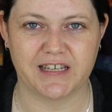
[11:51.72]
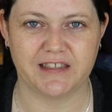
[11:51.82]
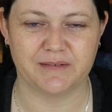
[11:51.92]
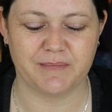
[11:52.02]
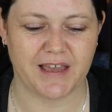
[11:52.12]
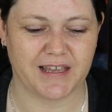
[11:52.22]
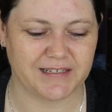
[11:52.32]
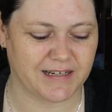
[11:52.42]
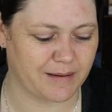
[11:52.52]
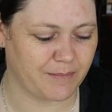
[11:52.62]
see them.
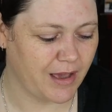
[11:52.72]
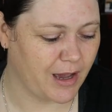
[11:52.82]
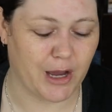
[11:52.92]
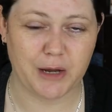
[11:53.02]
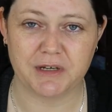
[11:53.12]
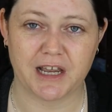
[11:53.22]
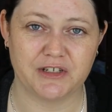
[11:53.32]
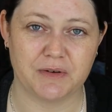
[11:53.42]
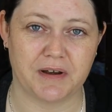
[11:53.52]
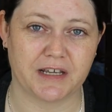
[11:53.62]
And I hope to catch
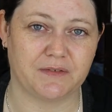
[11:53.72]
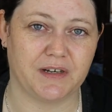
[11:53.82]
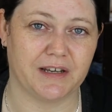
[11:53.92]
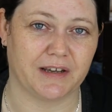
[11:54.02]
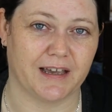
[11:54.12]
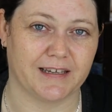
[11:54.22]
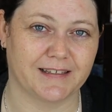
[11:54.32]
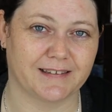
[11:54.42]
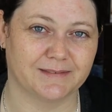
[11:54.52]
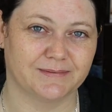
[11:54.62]
you in my next video,
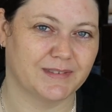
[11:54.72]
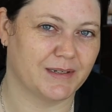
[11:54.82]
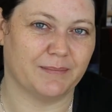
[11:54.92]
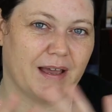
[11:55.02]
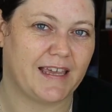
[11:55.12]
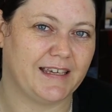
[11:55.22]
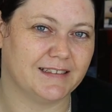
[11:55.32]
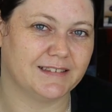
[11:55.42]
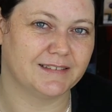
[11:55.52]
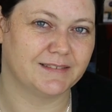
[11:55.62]
guys. Bye.